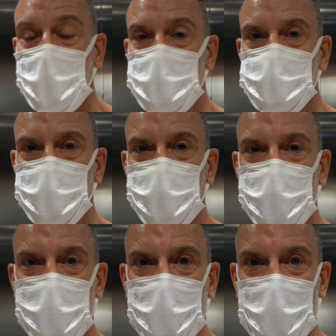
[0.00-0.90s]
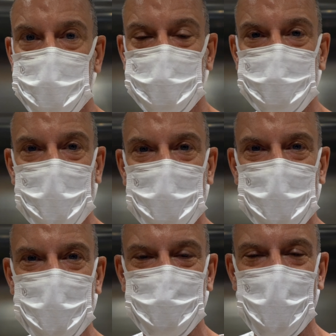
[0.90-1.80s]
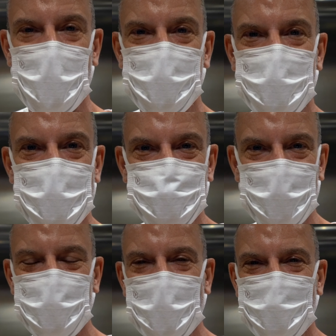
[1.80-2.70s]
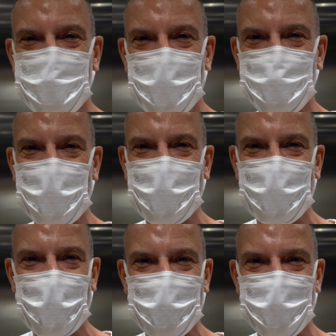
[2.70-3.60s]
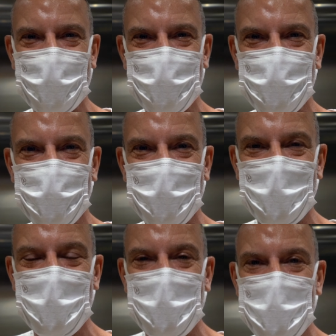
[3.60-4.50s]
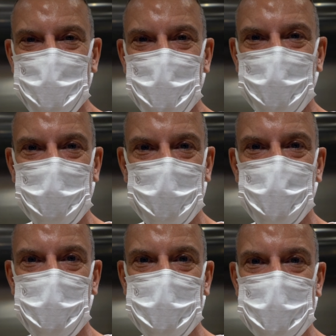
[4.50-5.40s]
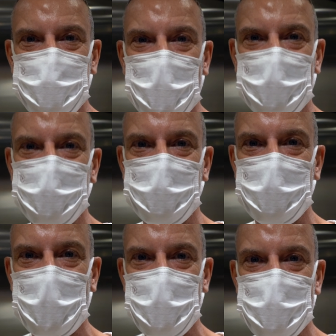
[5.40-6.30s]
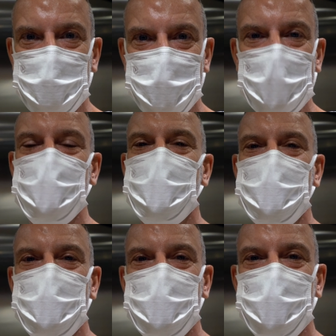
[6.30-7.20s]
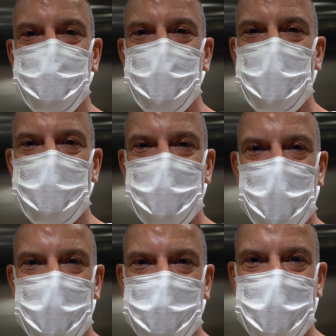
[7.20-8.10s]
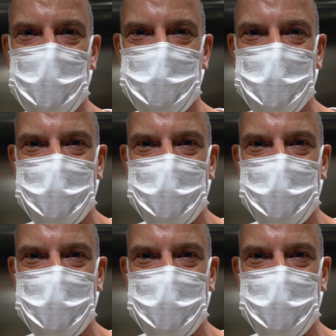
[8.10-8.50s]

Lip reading: So you're not allowed to film in the Prado, that's why we're filming in the elevator. So we will probably try to catch some pictures to put them on the film.